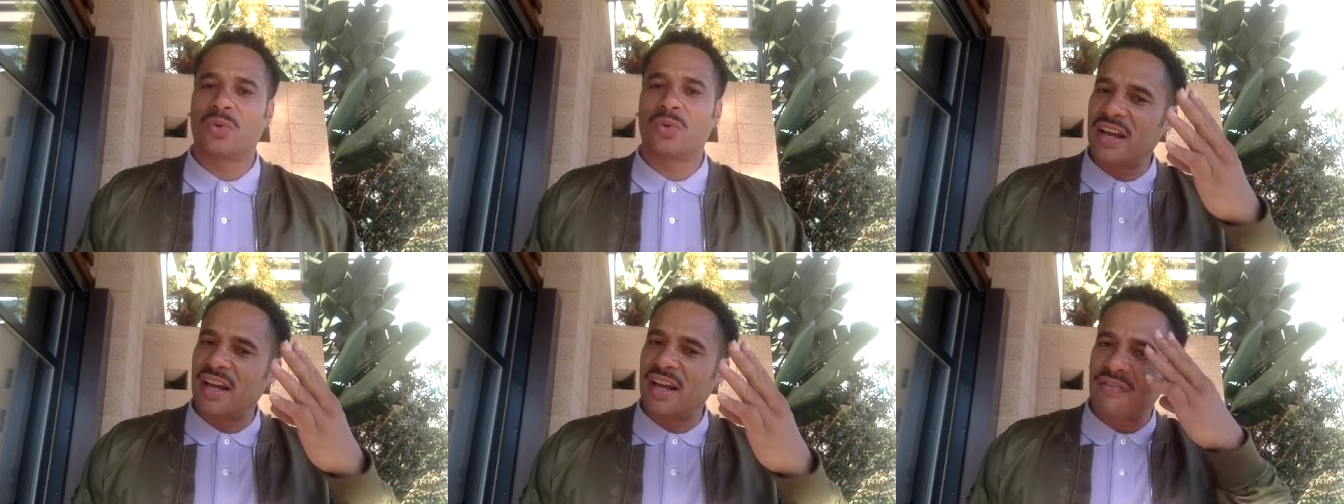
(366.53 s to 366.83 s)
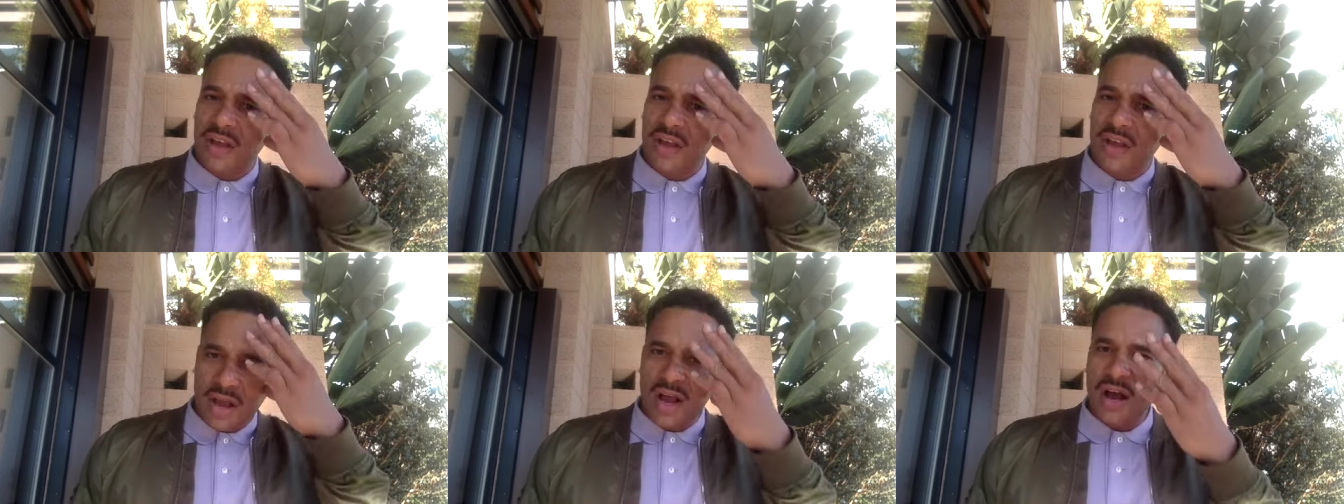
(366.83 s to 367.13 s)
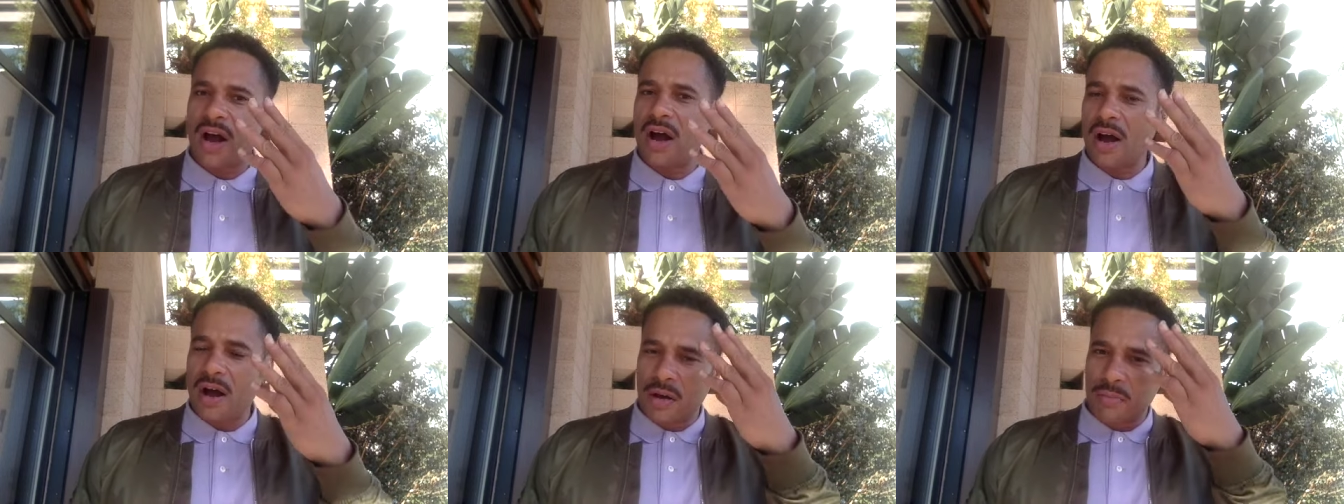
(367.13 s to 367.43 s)
A left,
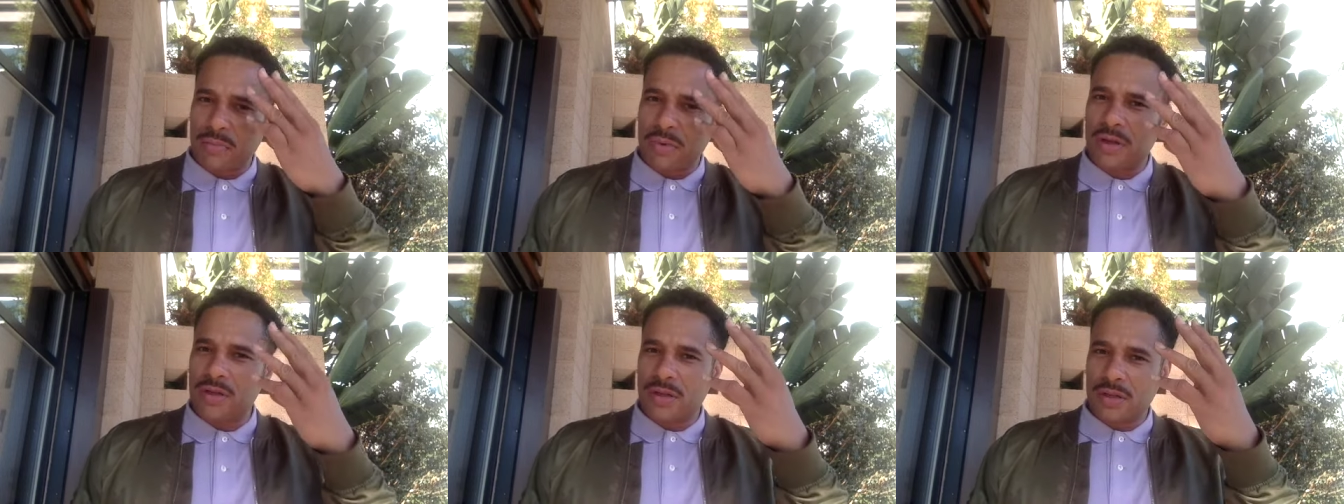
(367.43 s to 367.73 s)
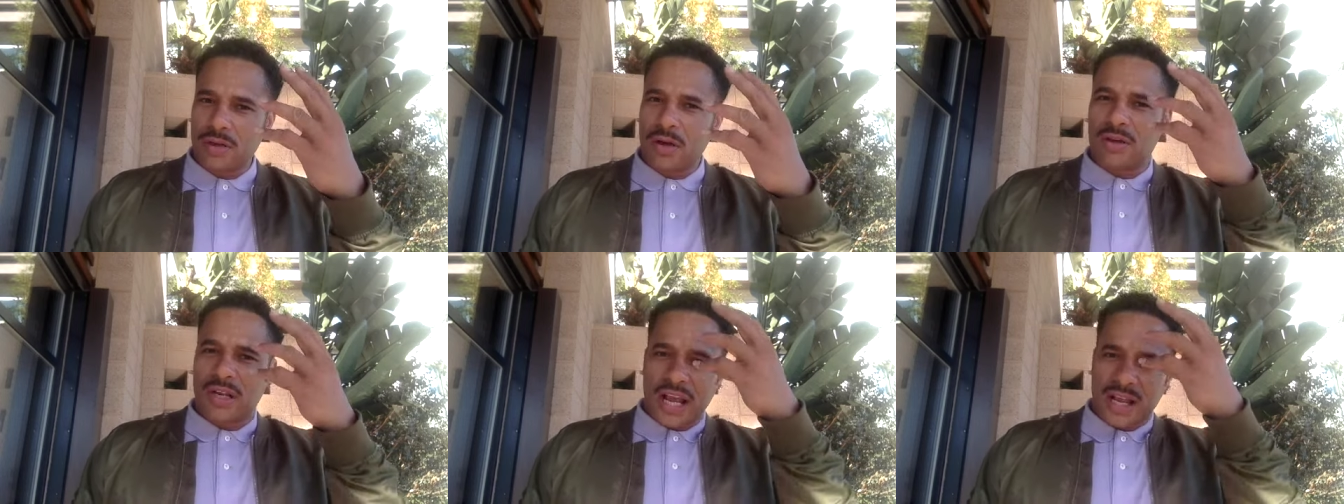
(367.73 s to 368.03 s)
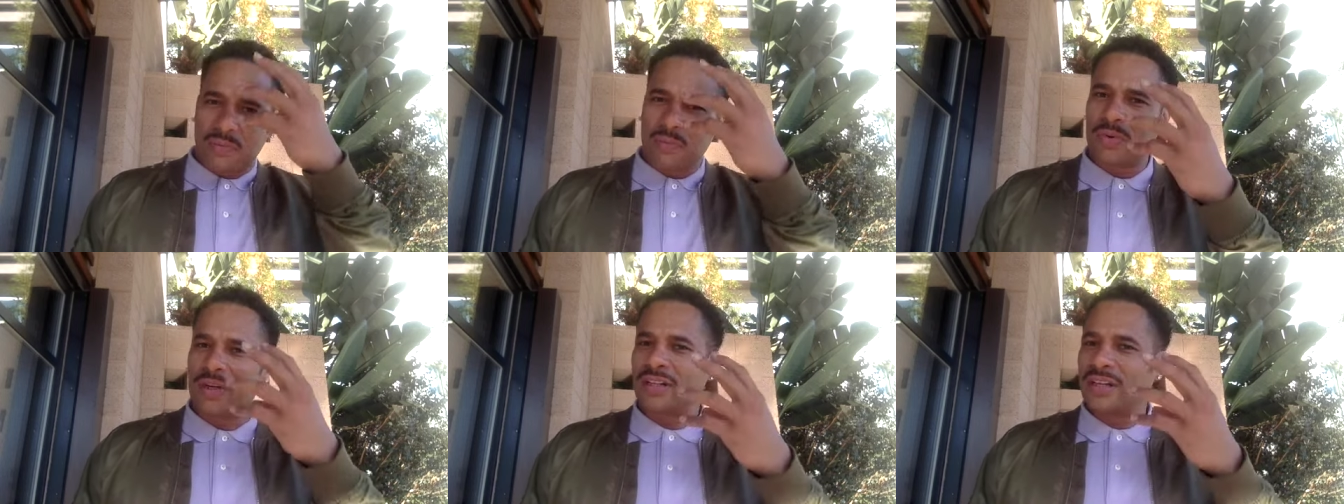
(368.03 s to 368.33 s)
uh, a, you know,
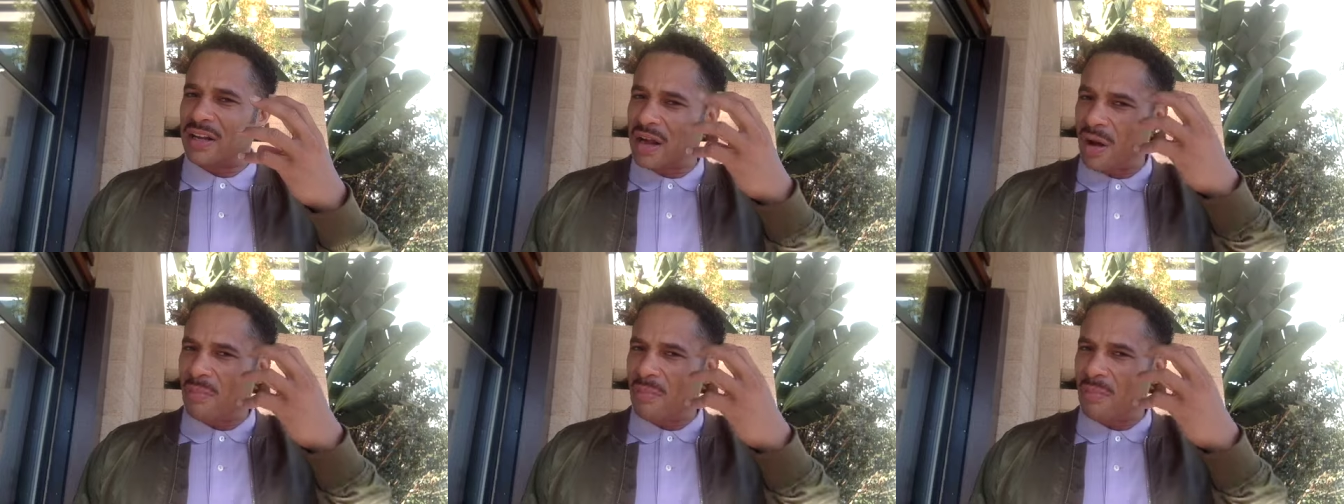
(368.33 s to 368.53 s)
like one,